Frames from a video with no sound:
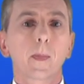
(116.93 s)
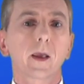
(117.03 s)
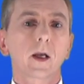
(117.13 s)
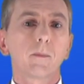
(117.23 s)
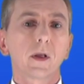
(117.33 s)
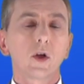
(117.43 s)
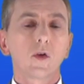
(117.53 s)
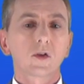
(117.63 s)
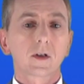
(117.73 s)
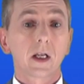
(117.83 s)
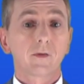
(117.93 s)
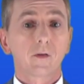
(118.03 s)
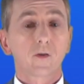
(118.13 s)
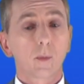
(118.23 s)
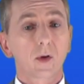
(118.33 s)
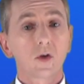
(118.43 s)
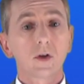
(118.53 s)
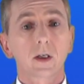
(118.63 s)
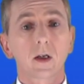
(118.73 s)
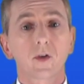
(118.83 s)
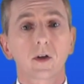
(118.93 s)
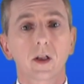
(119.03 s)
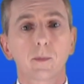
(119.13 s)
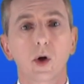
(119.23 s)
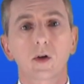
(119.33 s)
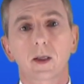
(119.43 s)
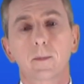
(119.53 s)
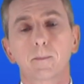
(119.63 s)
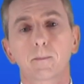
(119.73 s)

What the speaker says: They can be used to deliver pharmaceuticals into the body.